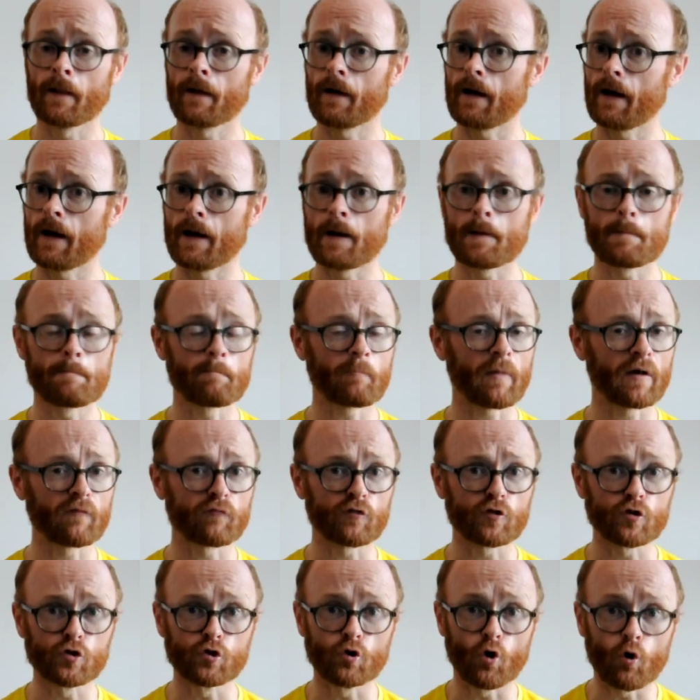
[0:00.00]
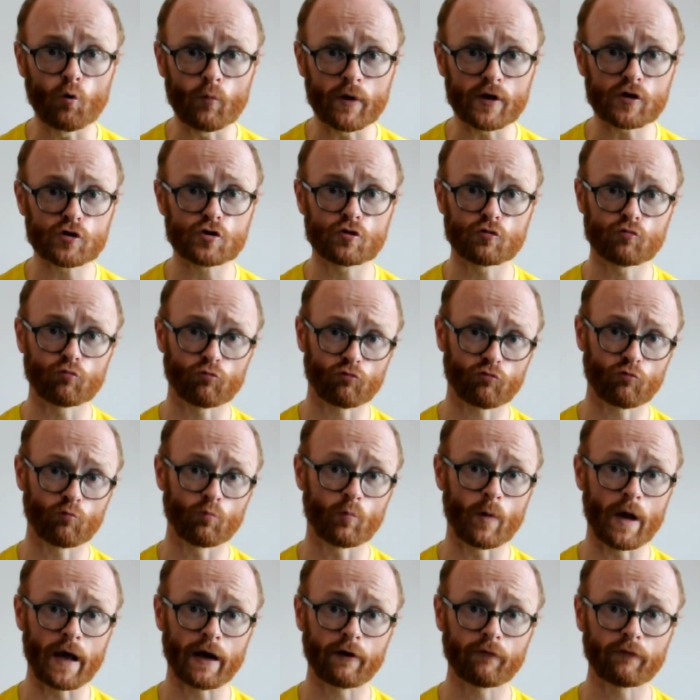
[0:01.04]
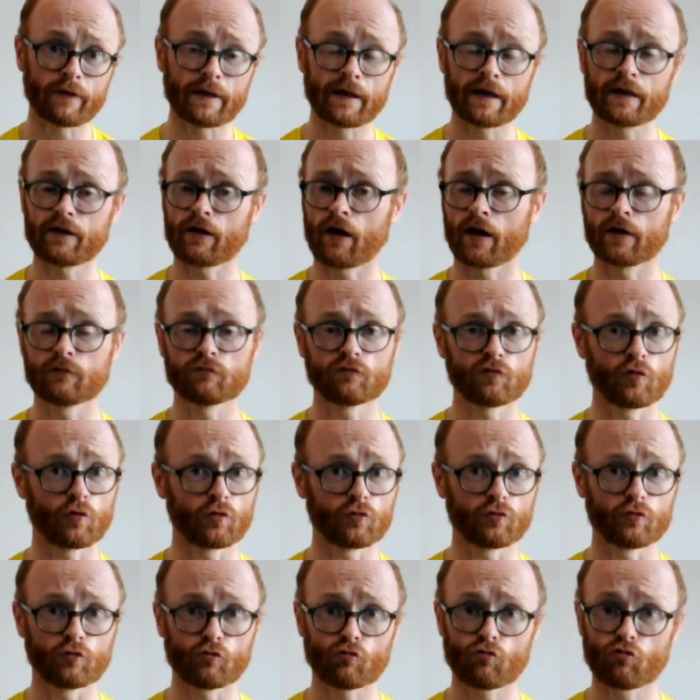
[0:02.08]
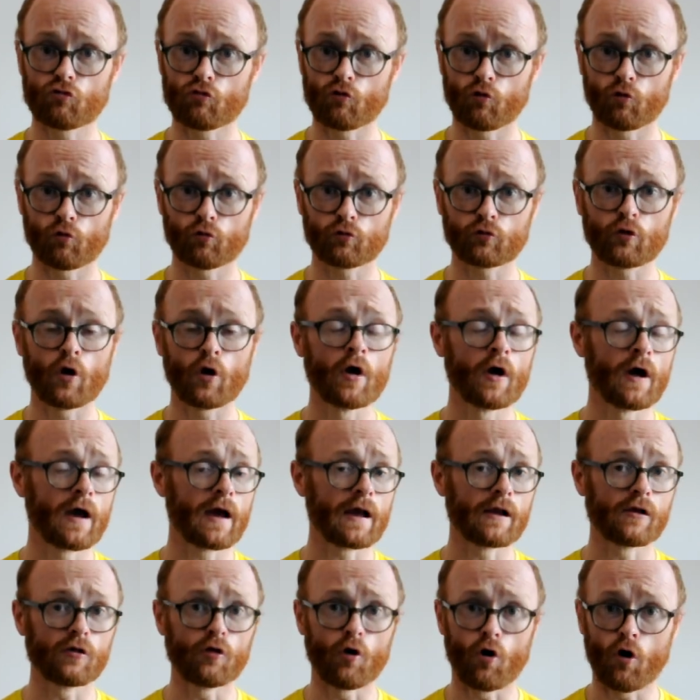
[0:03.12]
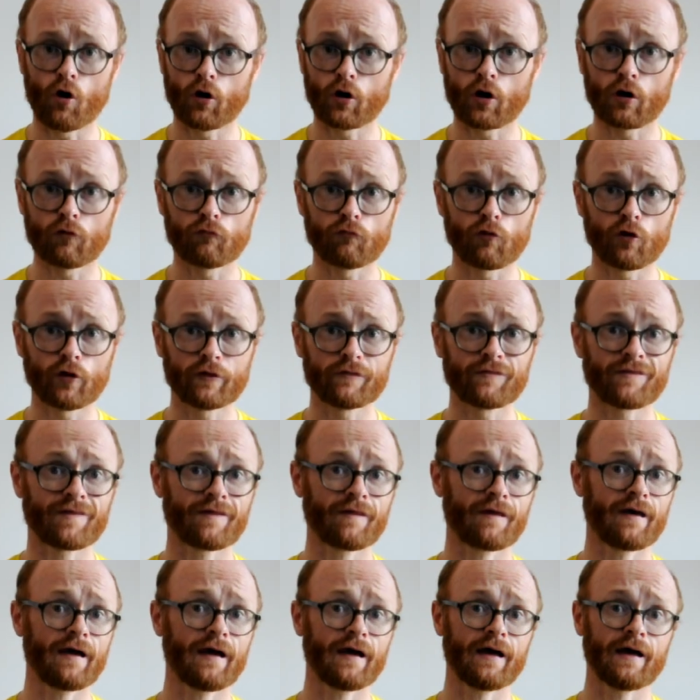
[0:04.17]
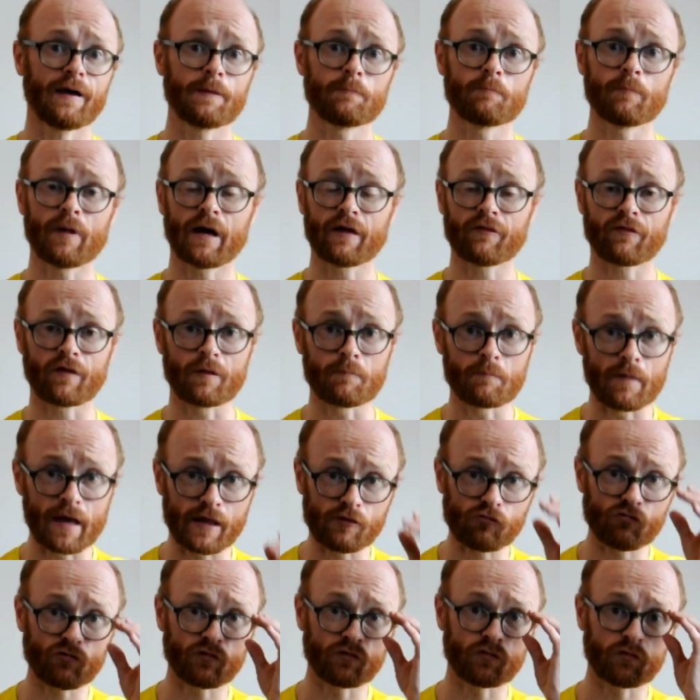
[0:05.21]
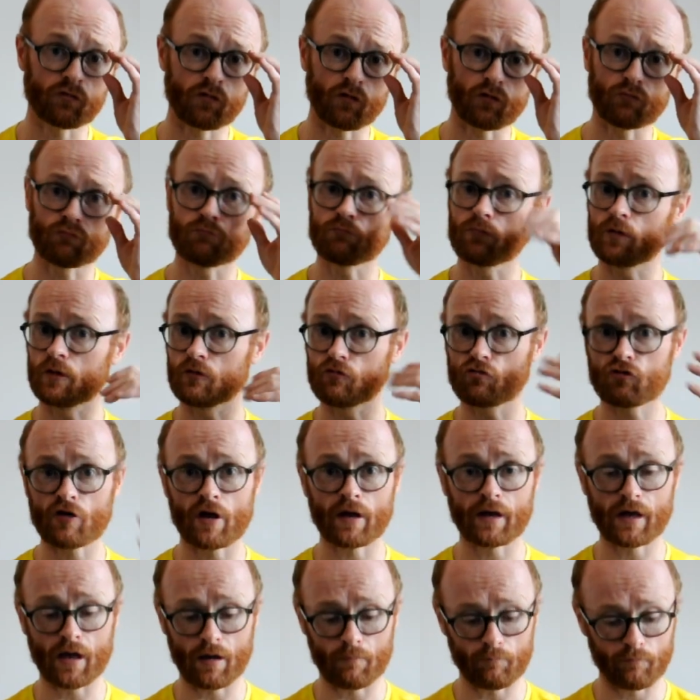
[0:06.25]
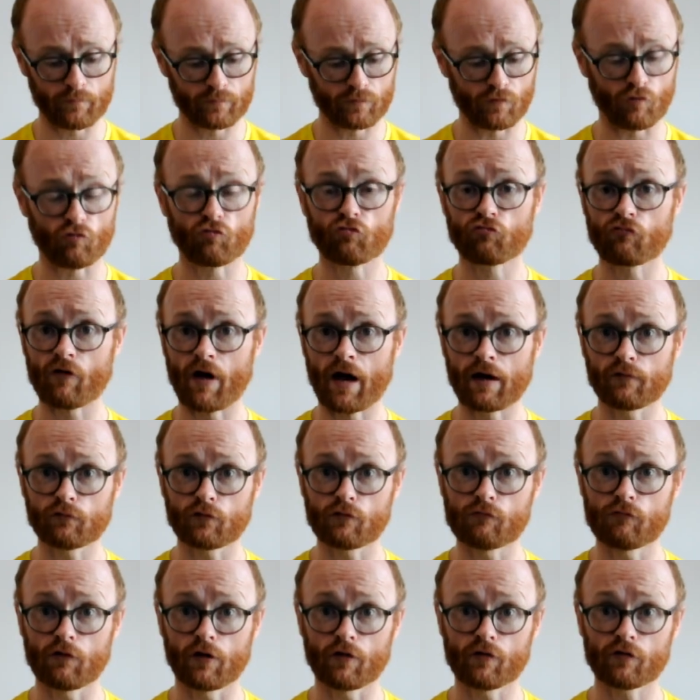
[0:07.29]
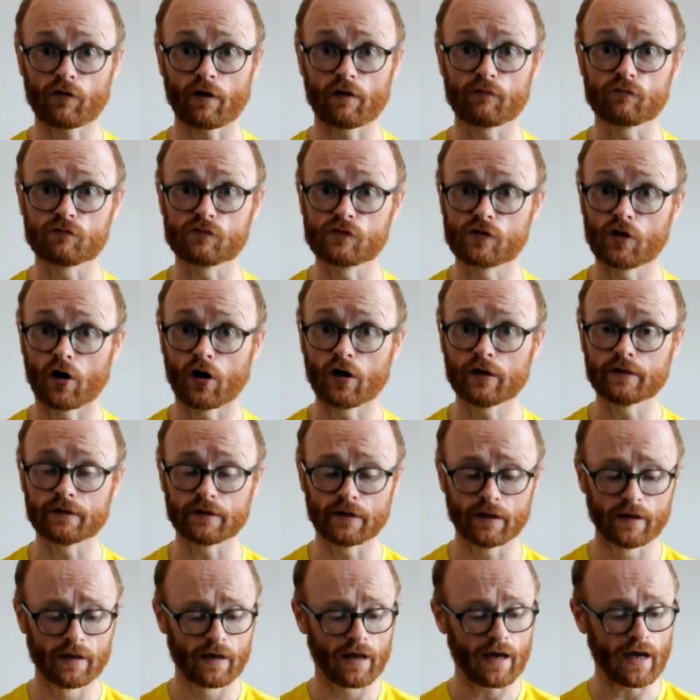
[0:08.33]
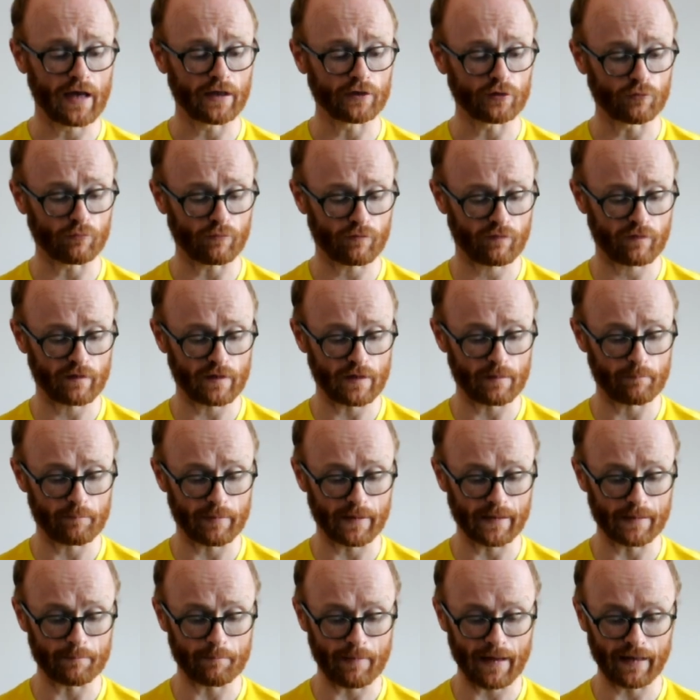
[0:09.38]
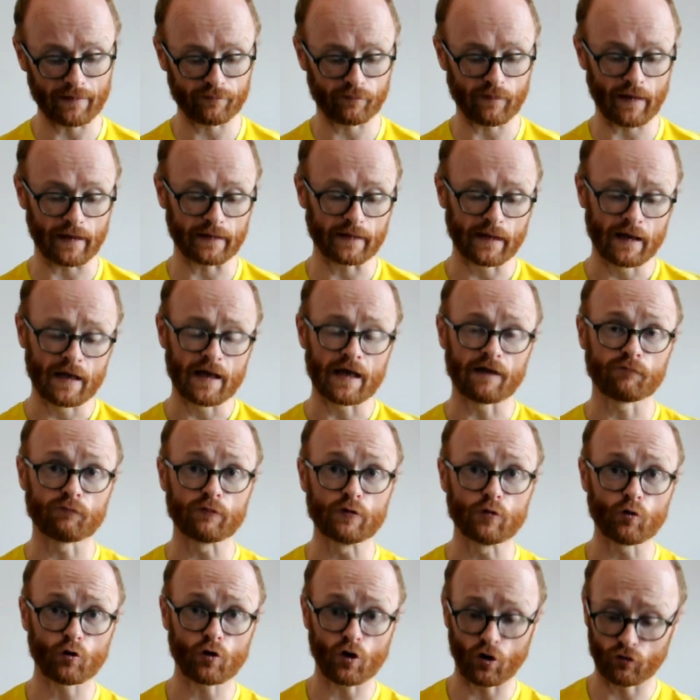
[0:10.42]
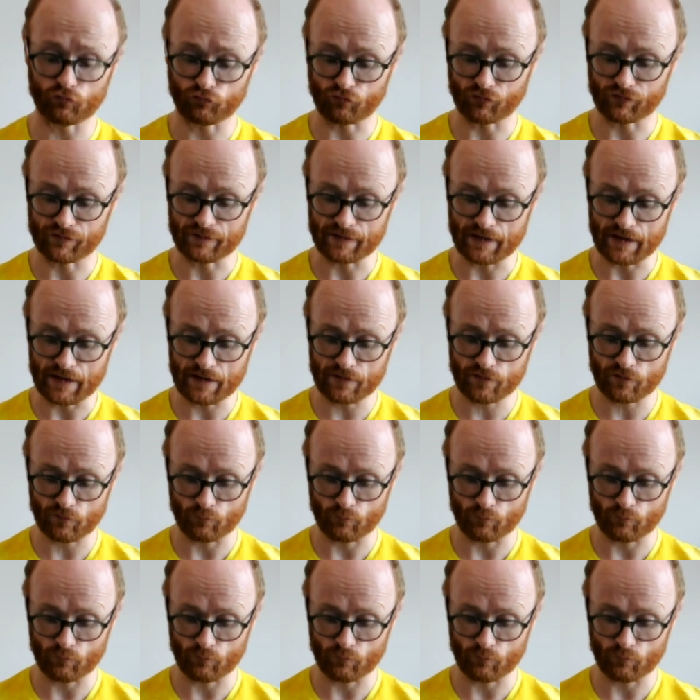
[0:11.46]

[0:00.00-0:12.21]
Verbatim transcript: Um, I've had no issues wearing it. I've done short, longer runs. Um, as I mentioned, you can check out the Strava runs I've done and you'll see a bit about that. If we look underneath, we